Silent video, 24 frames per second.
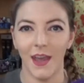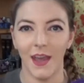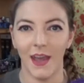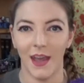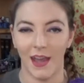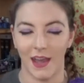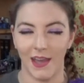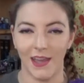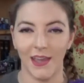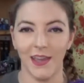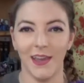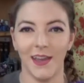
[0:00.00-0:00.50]

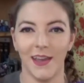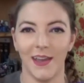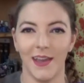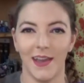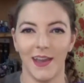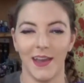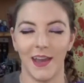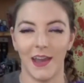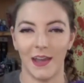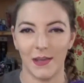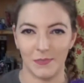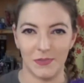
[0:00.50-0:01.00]
Hi,
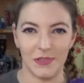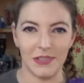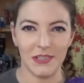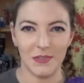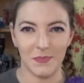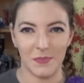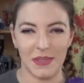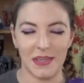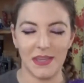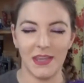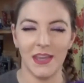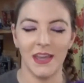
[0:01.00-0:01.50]
I'm
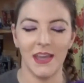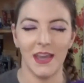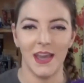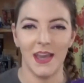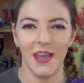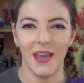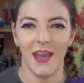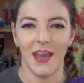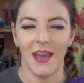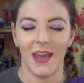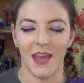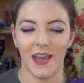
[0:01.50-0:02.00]
just me,
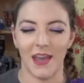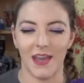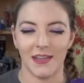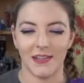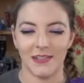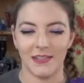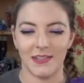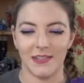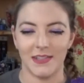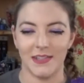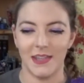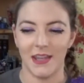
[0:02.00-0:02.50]

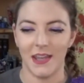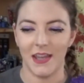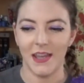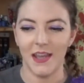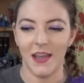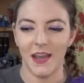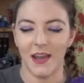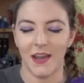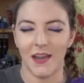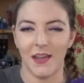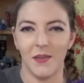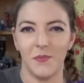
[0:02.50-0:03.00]
and
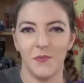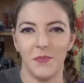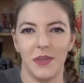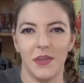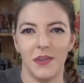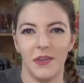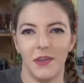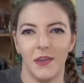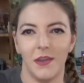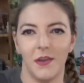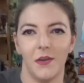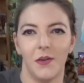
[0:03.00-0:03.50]
today I am
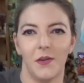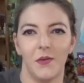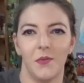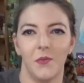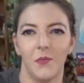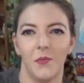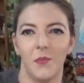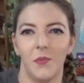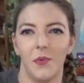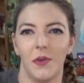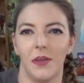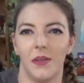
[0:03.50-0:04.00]
here
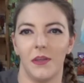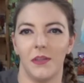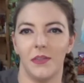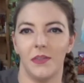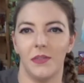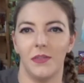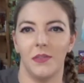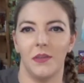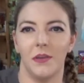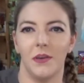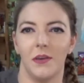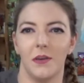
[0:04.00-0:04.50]

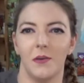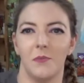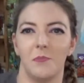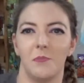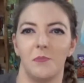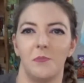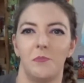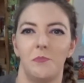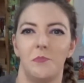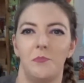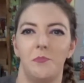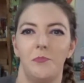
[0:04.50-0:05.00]
with a
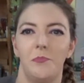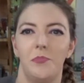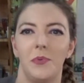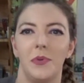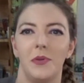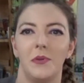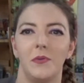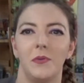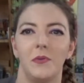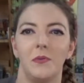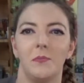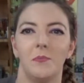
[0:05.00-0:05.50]

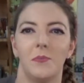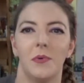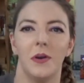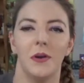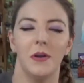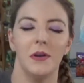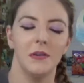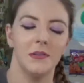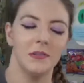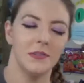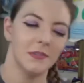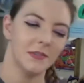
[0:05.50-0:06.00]
big old
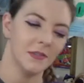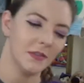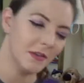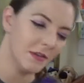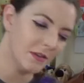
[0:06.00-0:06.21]
box